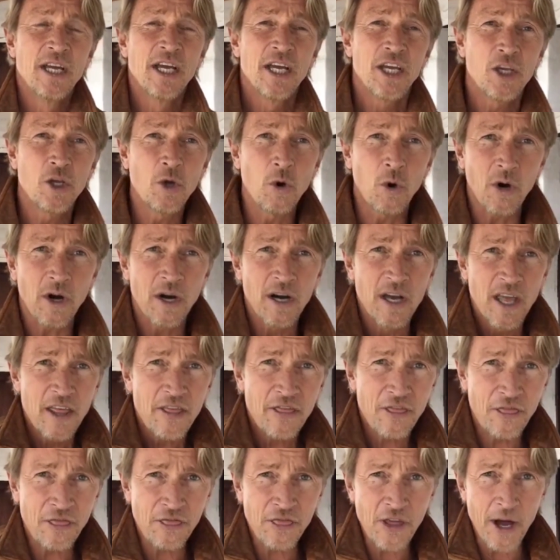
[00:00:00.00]
Your
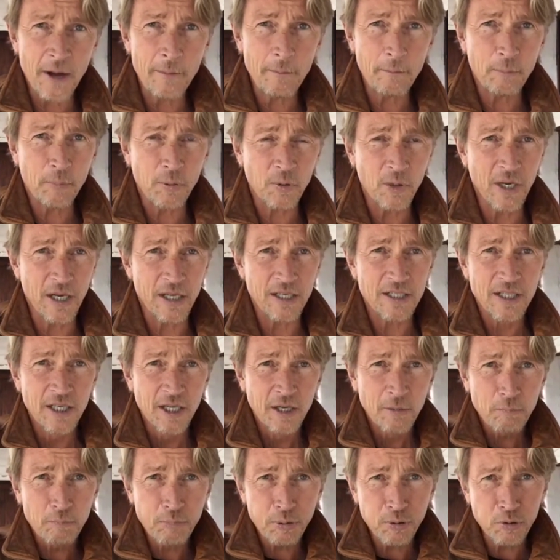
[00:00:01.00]
thumbprint
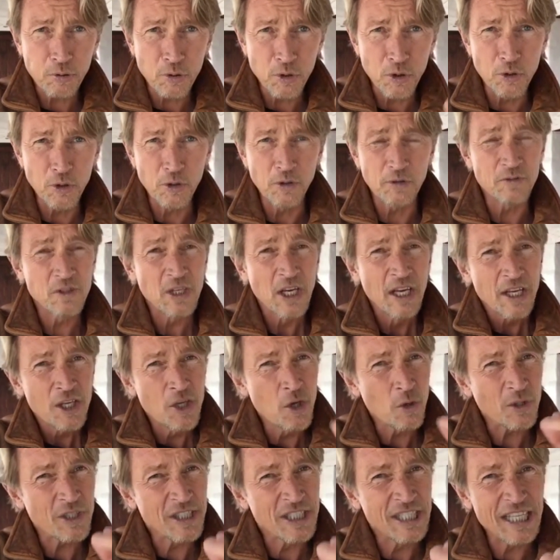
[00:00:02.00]
proves,
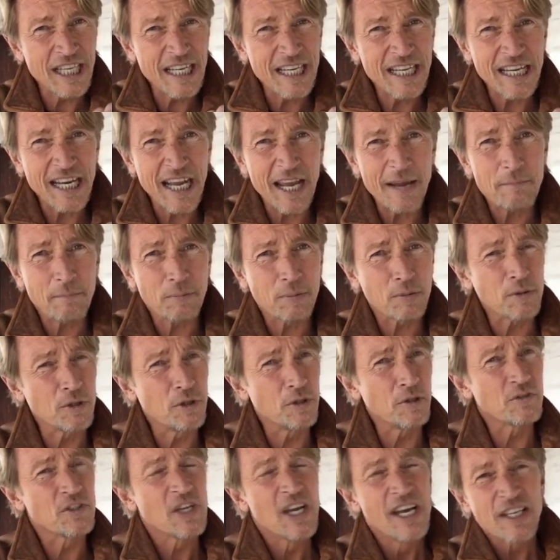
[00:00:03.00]
your DNA
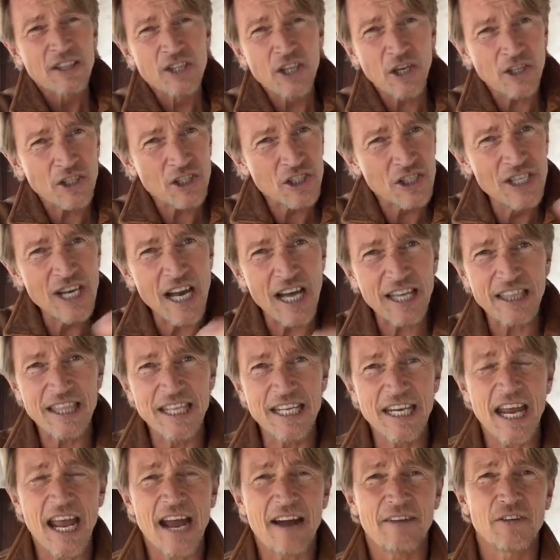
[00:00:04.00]
proves there is nothing
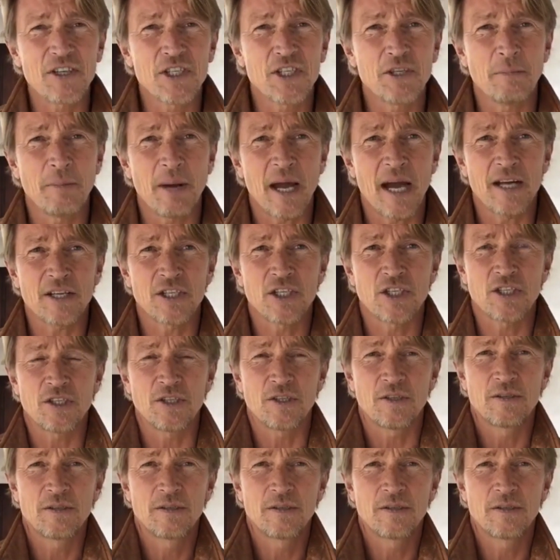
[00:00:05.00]
average about you.